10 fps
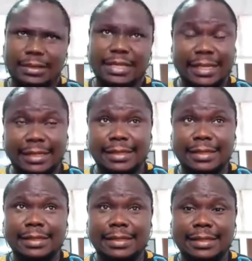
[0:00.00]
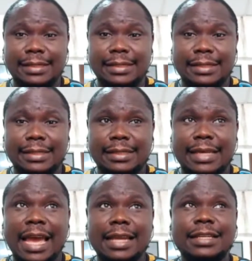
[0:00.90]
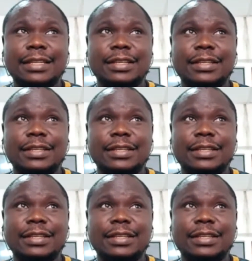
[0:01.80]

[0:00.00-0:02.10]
Yes. And